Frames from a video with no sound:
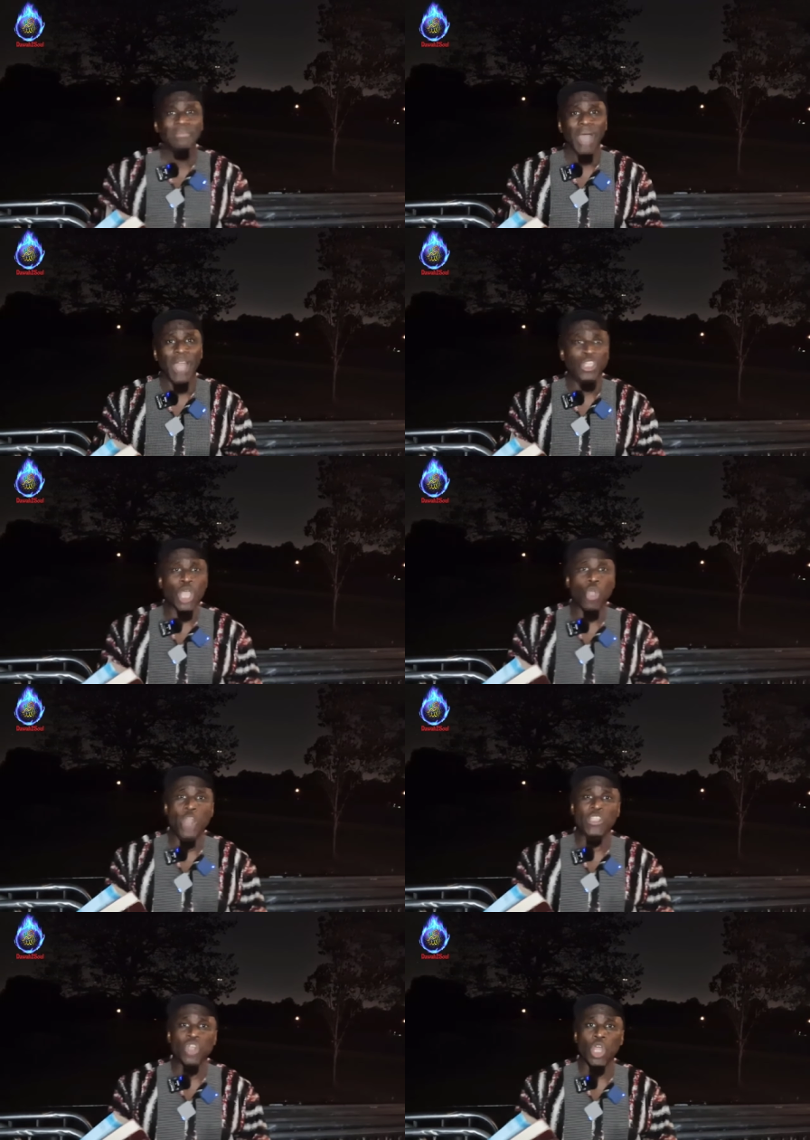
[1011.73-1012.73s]
And you say, God
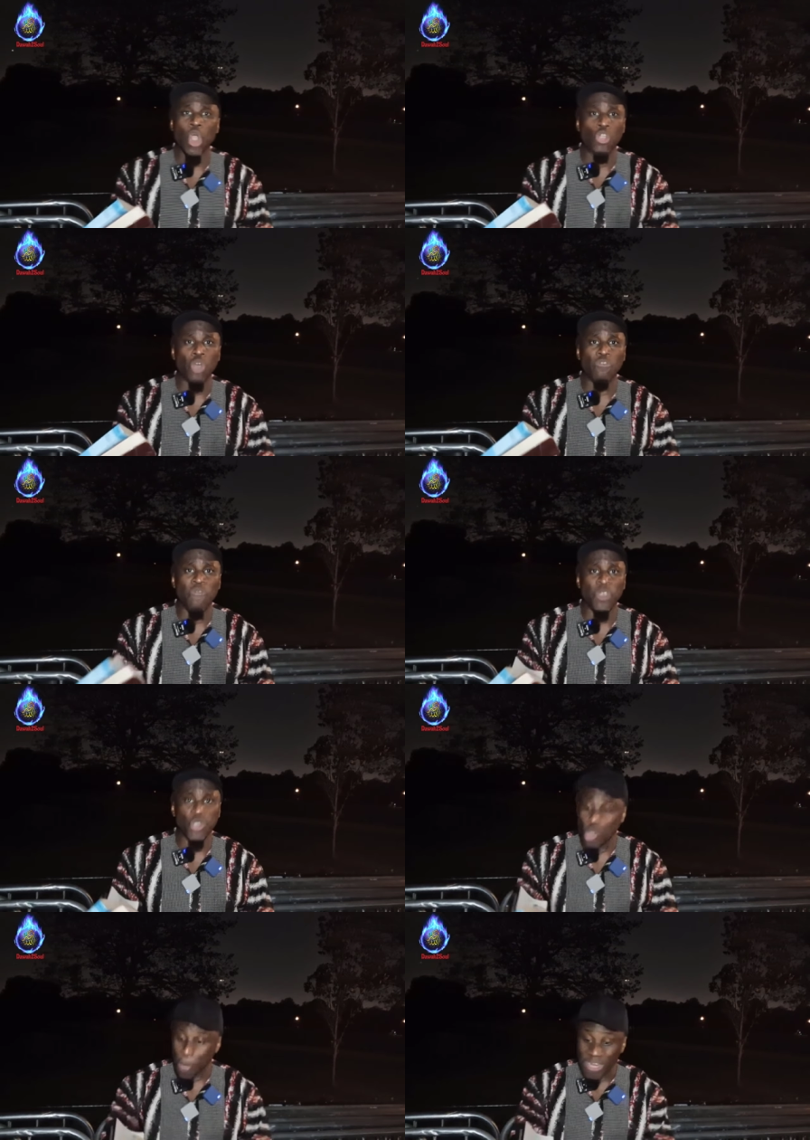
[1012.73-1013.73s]
is not out of
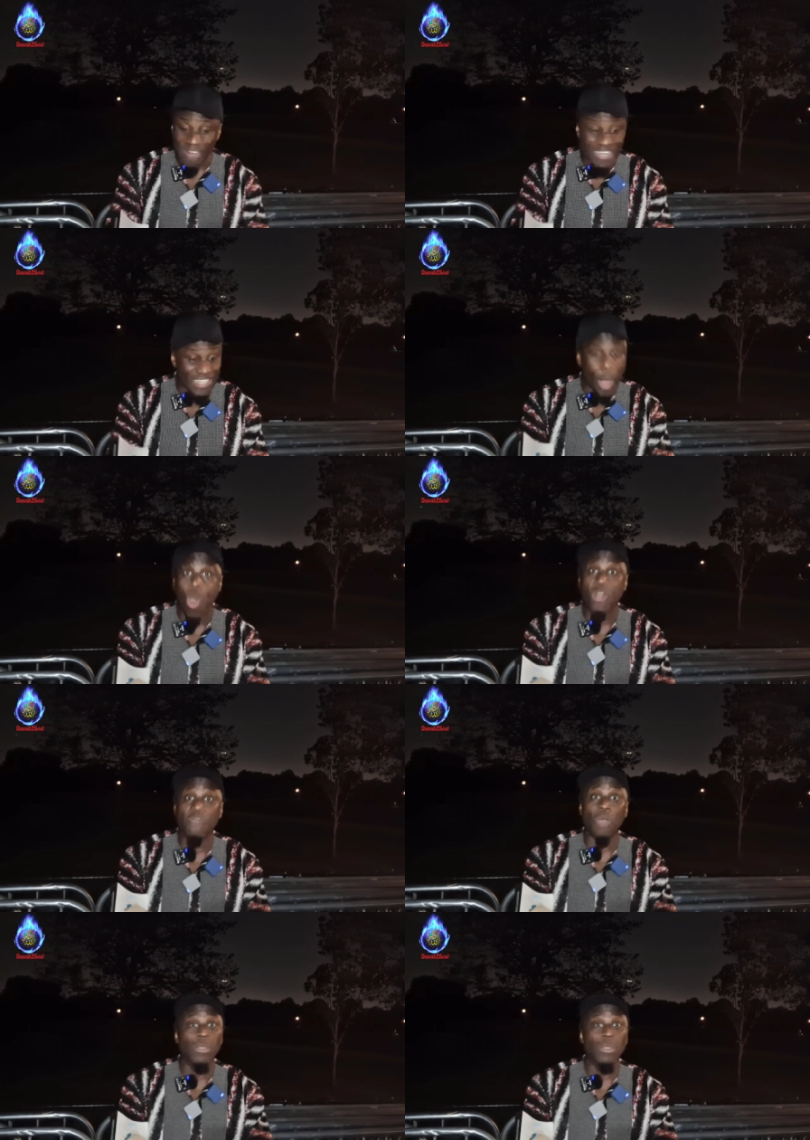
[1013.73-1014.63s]
confusion. You believe this is a word of,